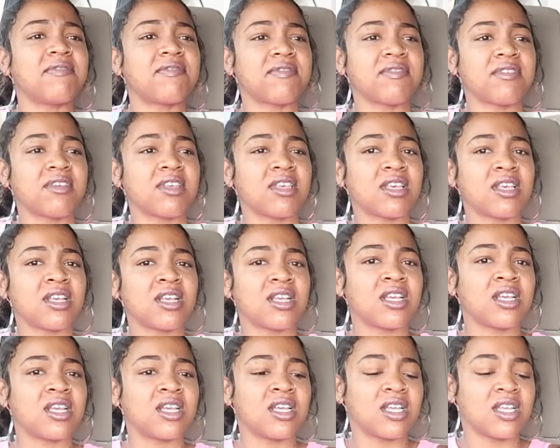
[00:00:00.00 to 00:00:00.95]

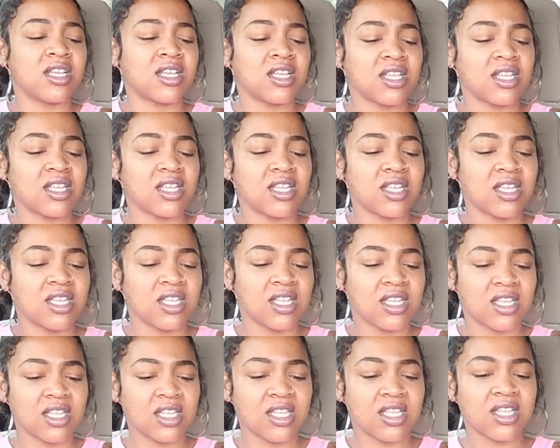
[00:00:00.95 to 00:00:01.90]

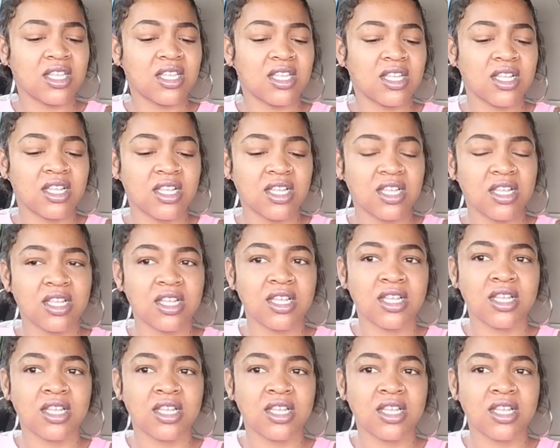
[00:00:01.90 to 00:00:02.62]
The person shown says nothing.